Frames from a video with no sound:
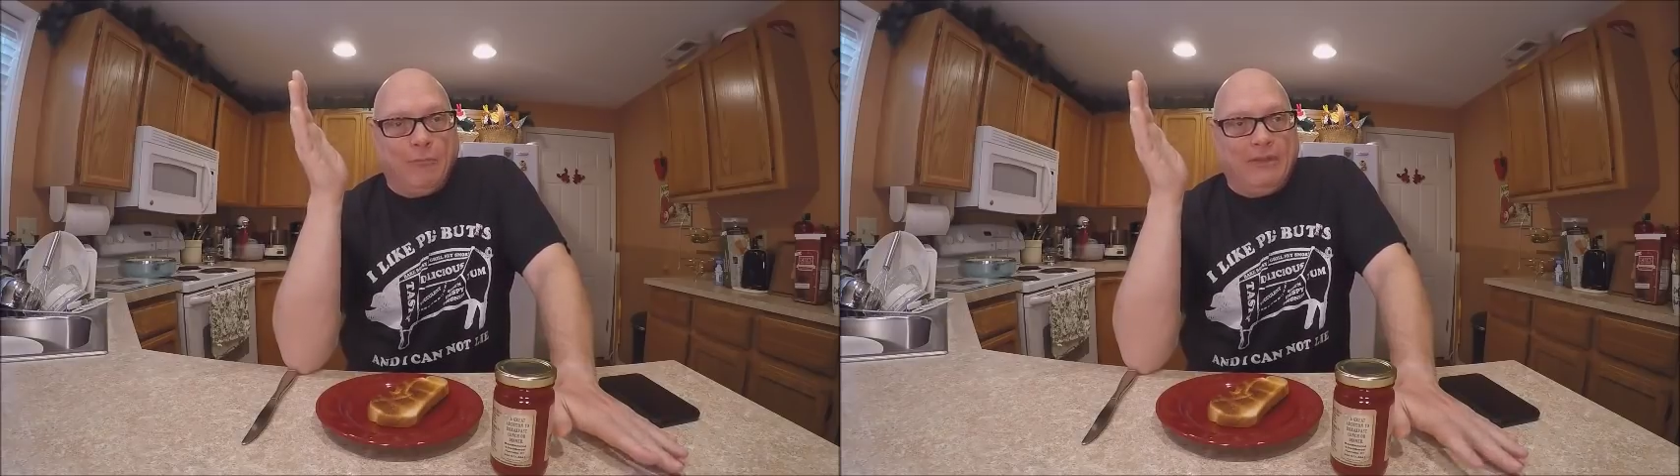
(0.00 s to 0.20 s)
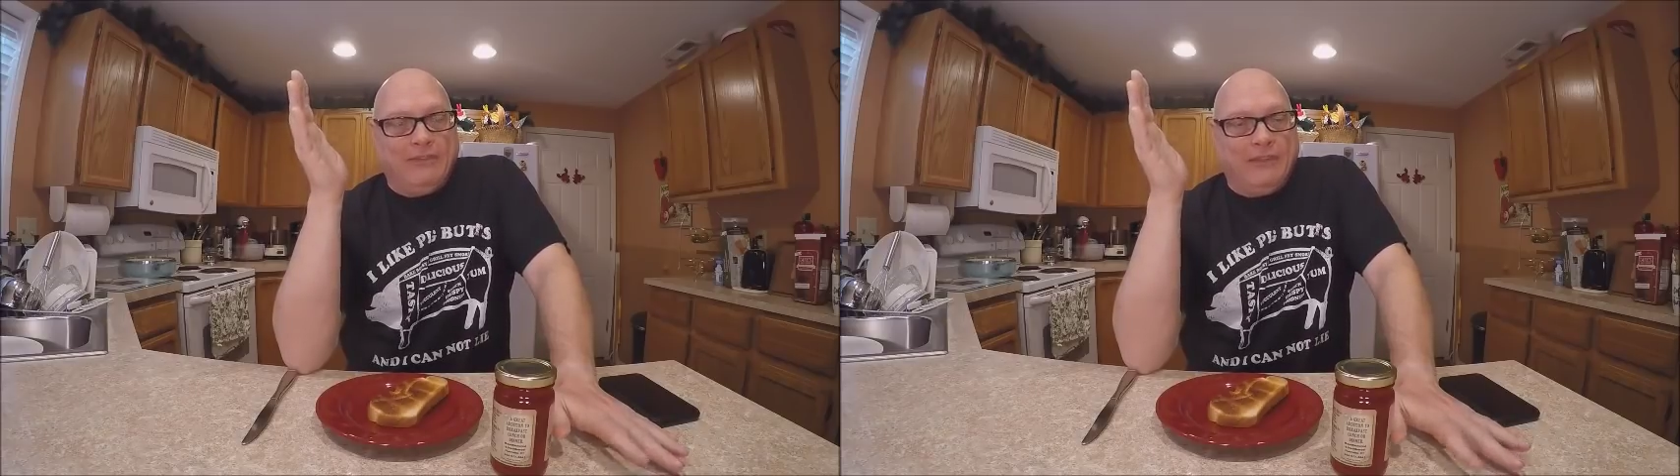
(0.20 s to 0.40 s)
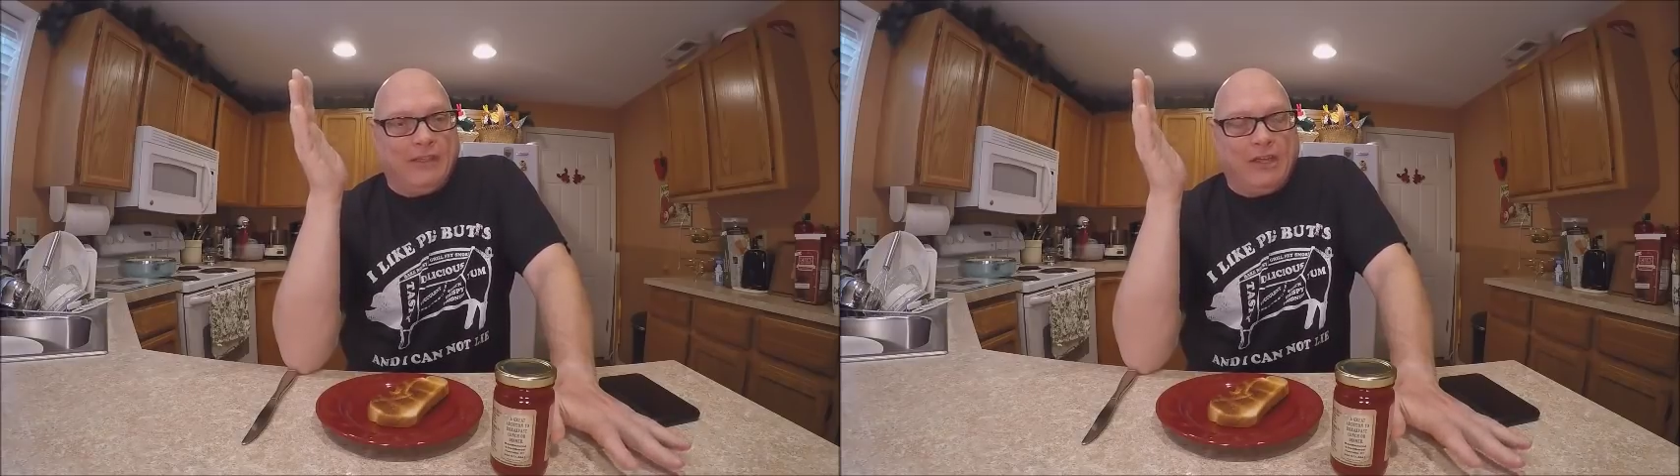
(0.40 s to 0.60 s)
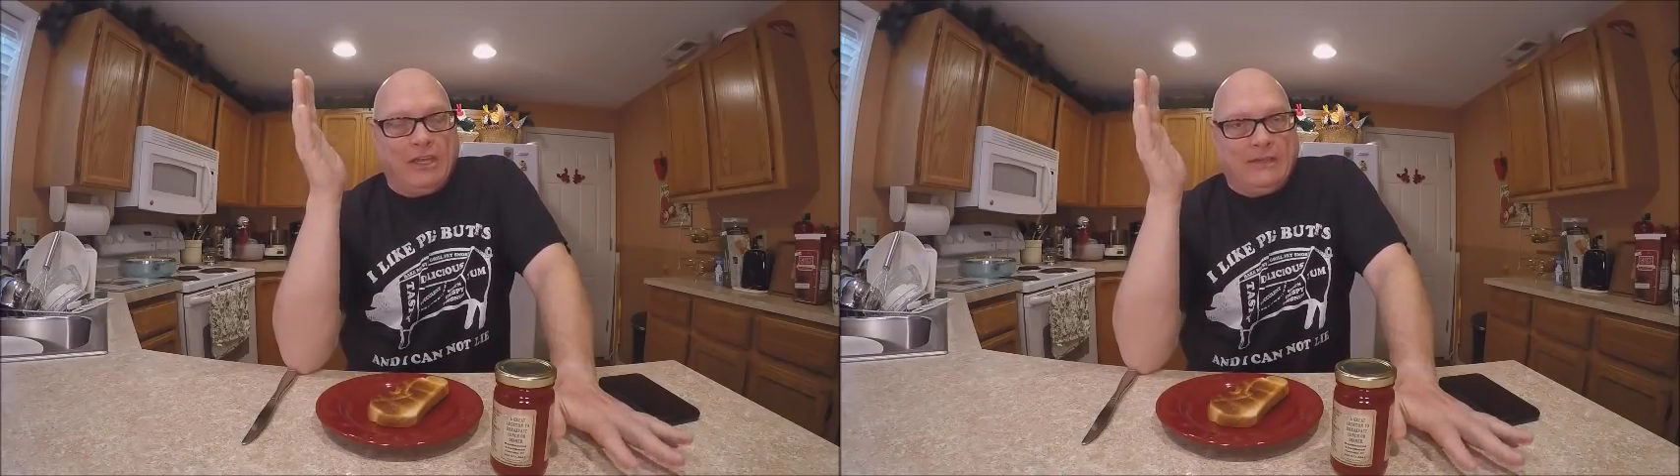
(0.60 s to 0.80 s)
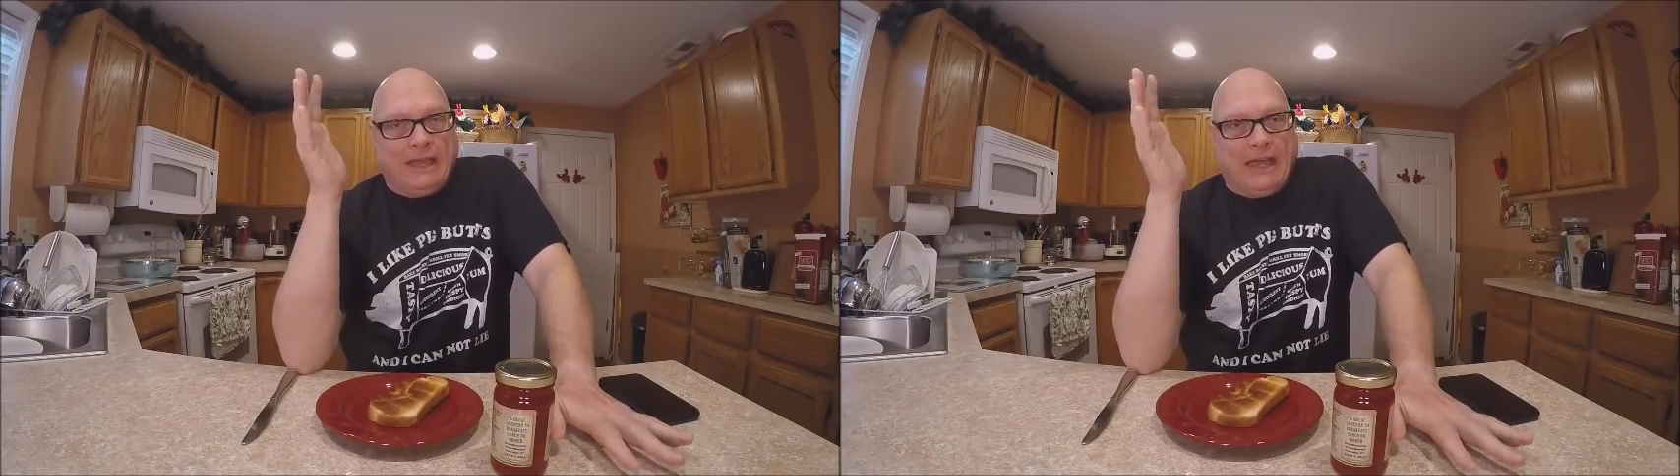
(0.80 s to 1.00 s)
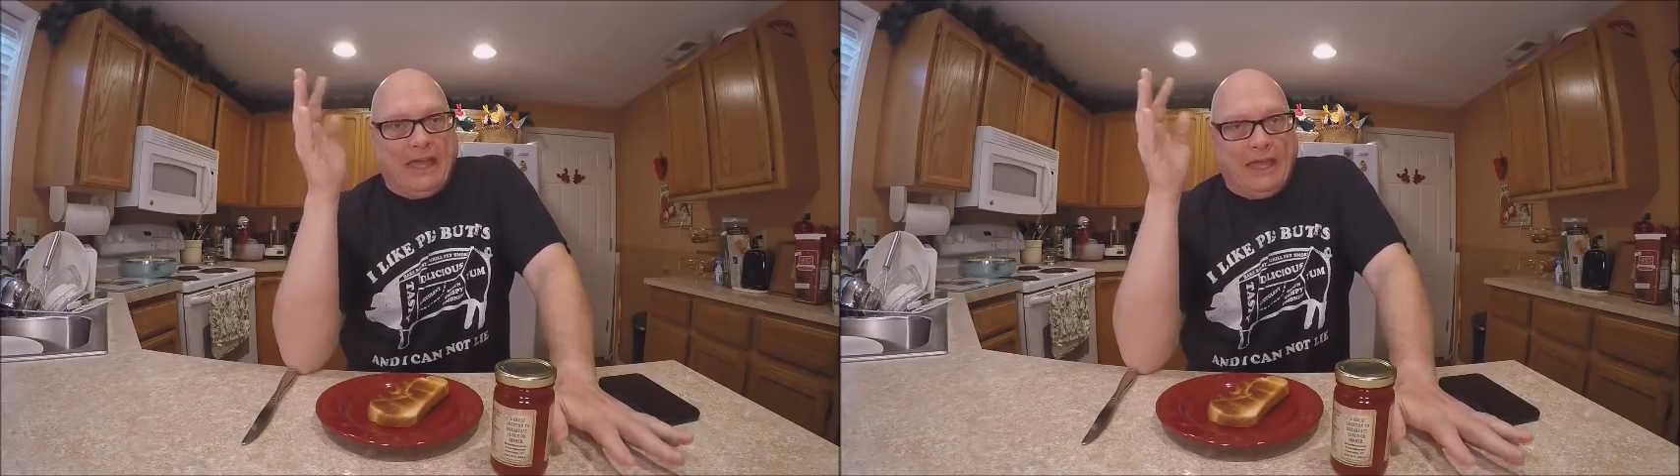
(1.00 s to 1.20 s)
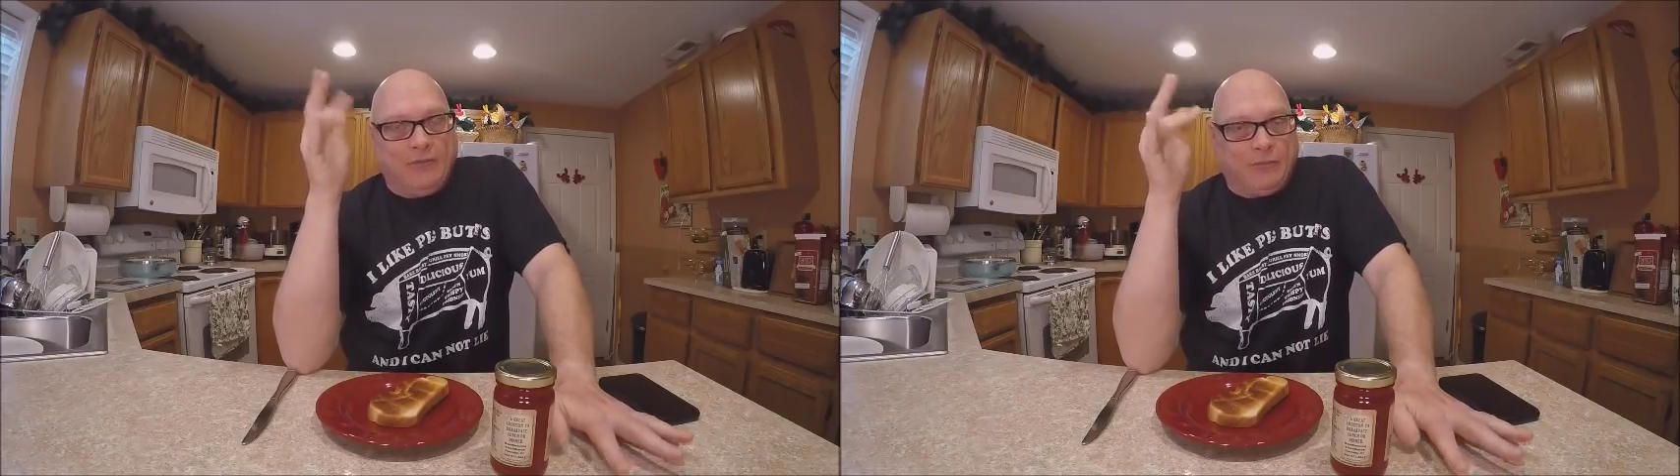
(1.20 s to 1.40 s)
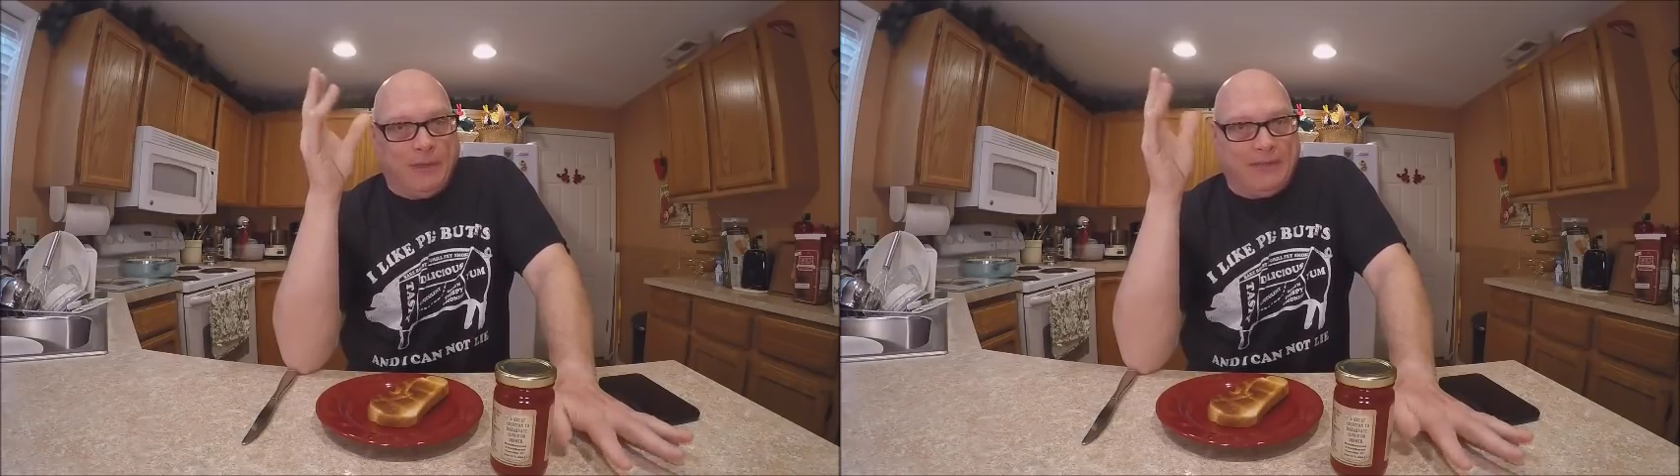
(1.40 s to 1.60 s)
Everybody says, oh, you died
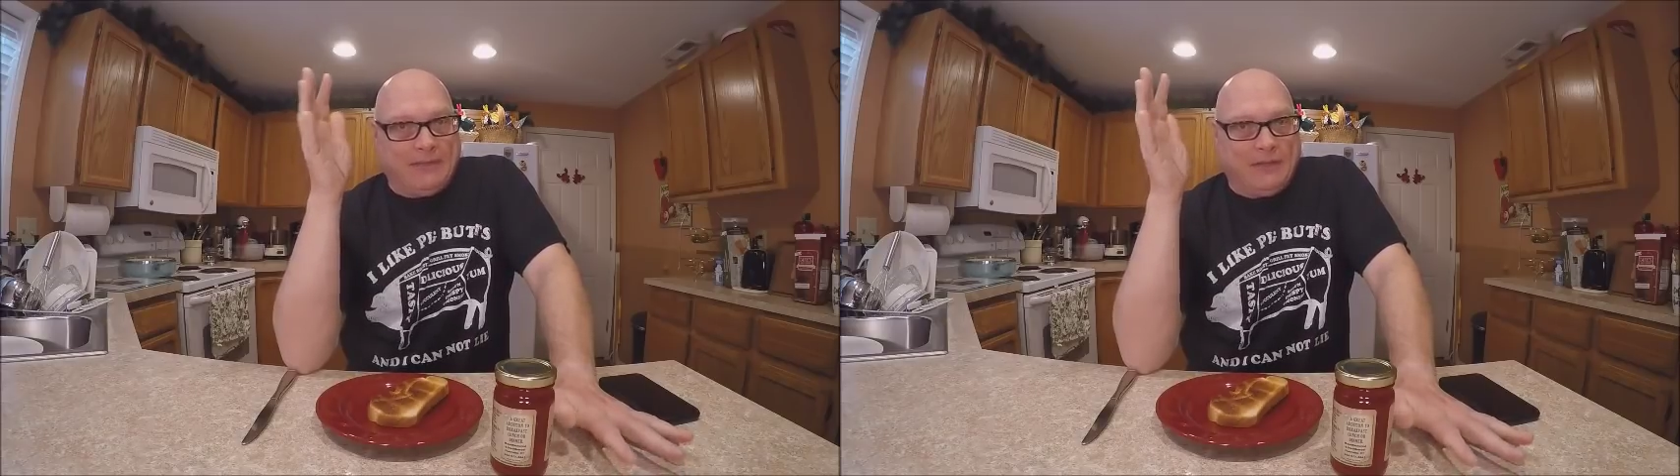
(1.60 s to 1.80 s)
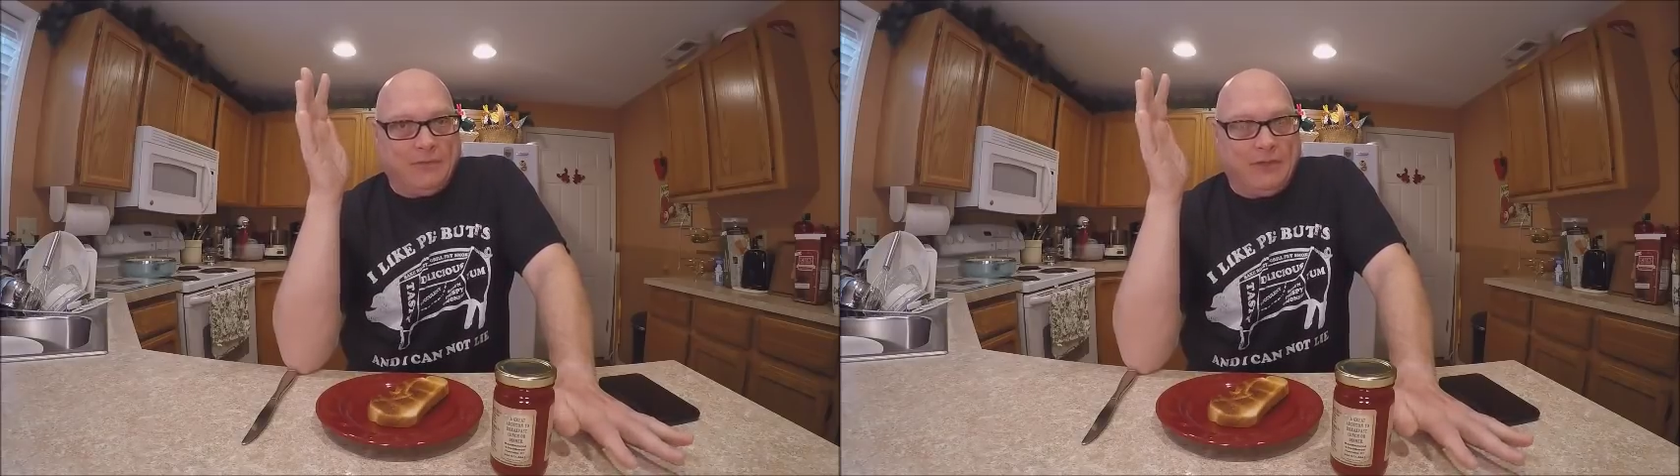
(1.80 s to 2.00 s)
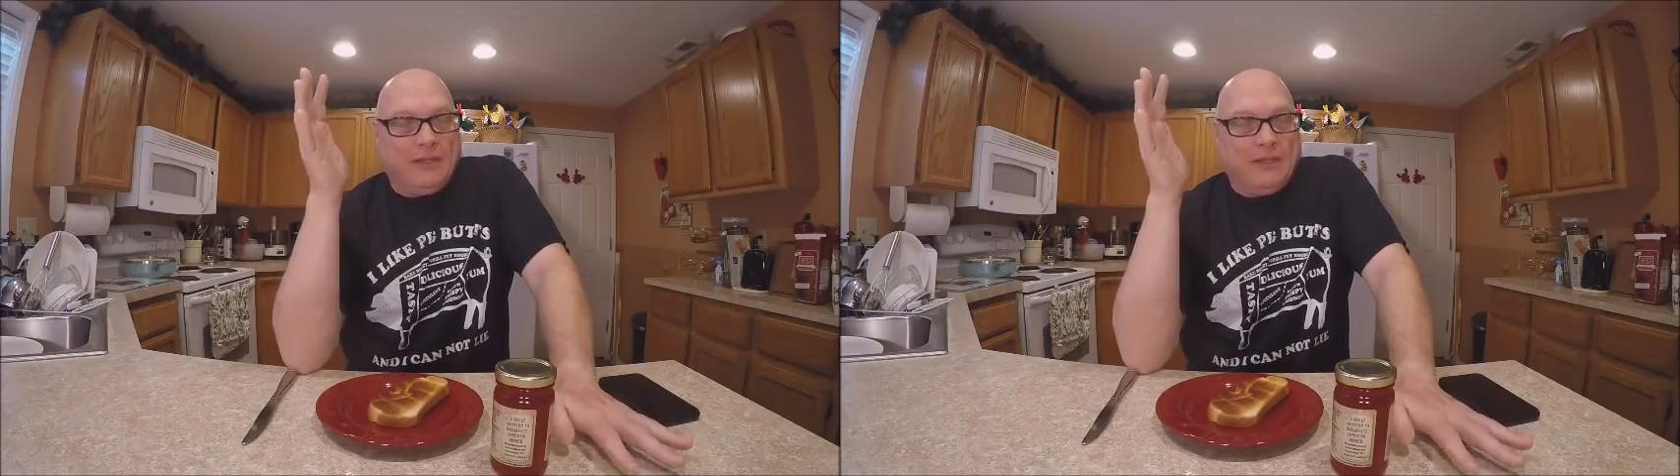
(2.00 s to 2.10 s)
and some other stuff.